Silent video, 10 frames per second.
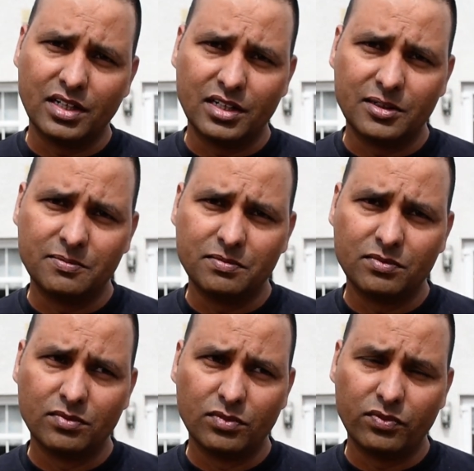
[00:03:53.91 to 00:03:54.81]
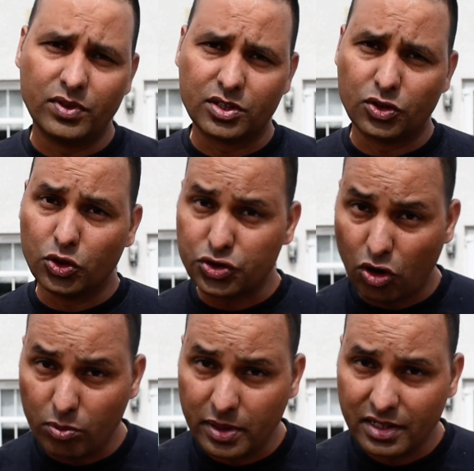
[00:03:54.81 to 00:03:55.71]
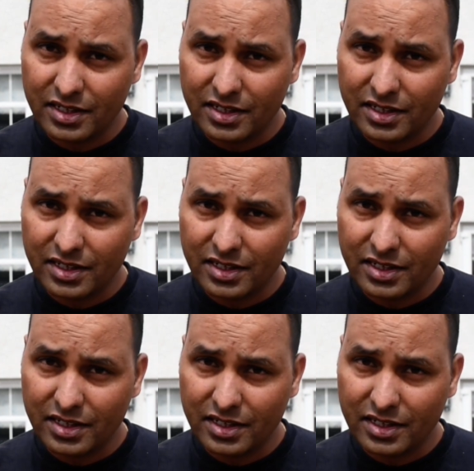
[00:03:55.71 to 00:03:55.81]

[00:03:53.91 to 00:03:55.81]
with no job,